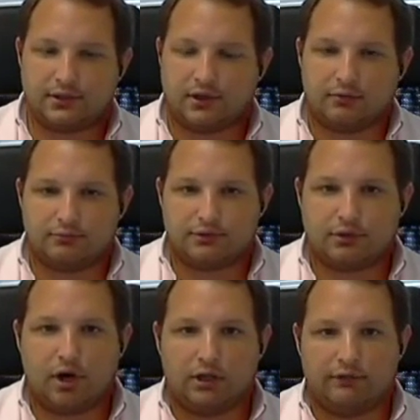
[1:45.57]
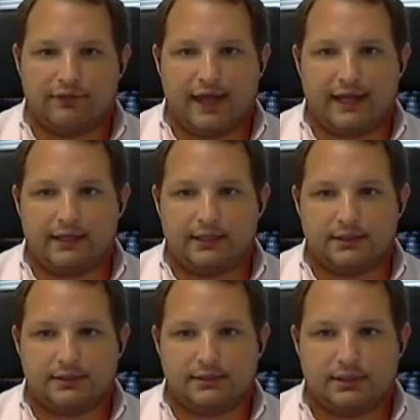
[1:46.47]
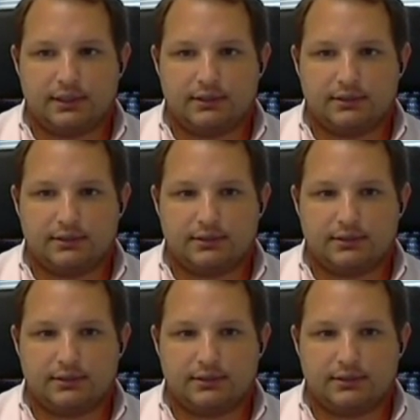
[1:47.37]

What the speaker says: So all of that is